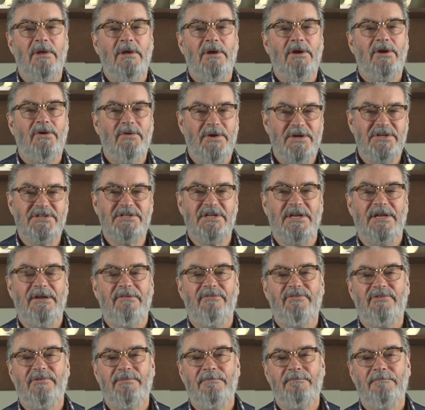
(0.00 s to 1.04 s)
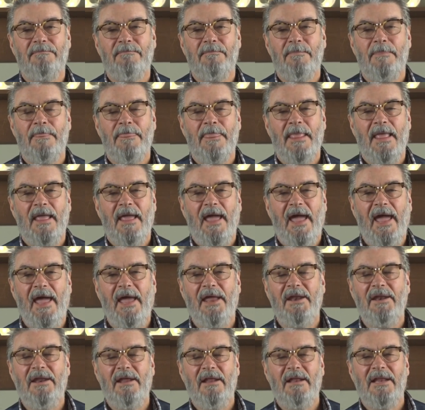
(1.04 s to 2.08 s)
Greensleeves.
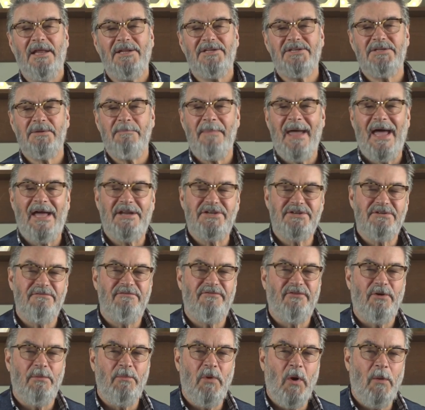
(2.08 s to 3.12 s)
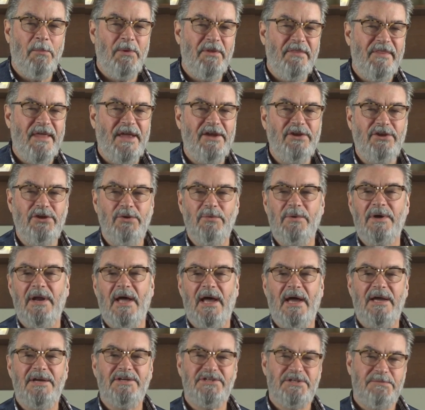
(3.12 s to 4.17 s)
And let's imagine for a moment that you and
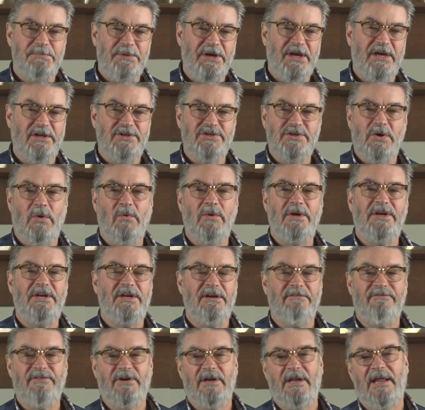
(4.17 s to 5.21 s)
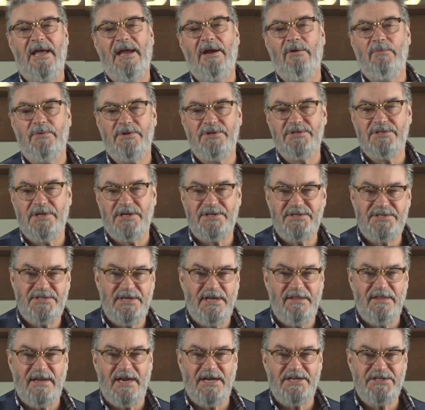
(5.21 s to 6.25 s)
I speak a totally different language. Let's
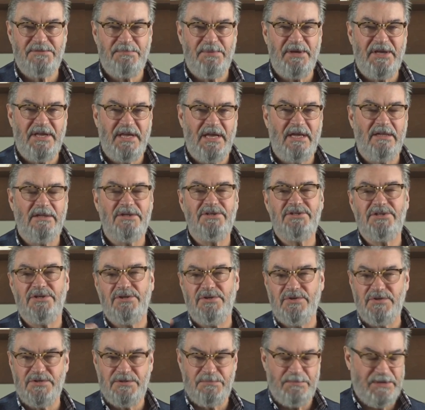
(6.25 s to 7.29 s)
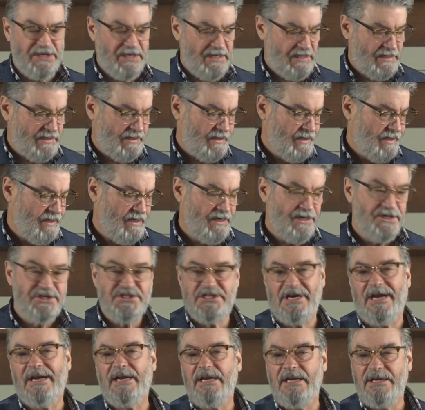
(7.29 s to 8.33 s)
say that I speak English and you speak
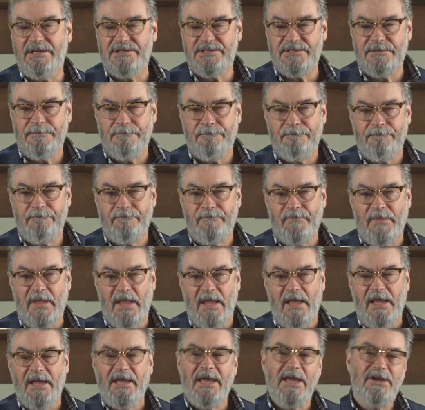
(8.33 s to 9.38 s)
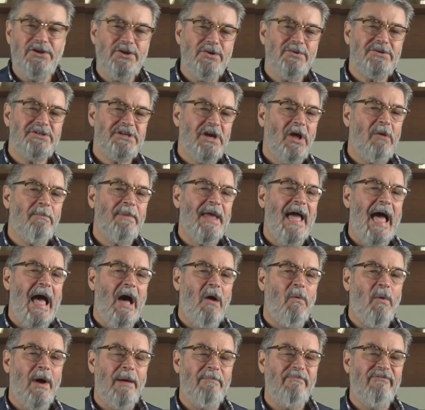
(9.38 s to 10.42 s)
Chinese. Can you tell me
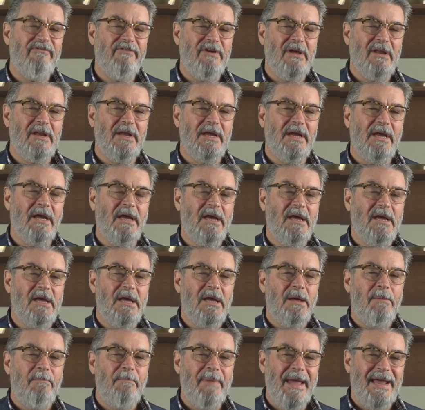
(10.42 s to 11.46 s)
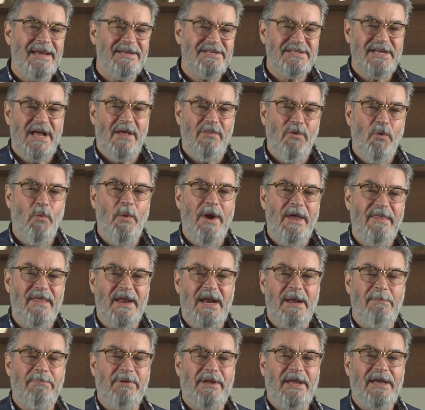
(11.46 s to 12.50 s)
how I'm feeling based on the way
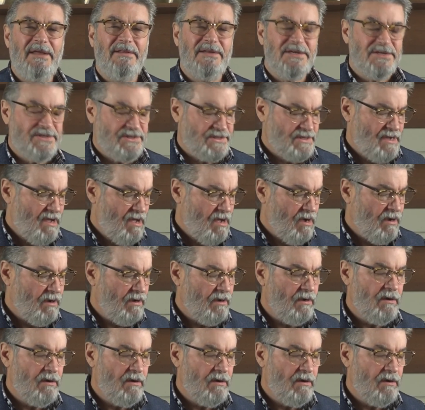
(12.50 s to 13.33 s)
that I play this song?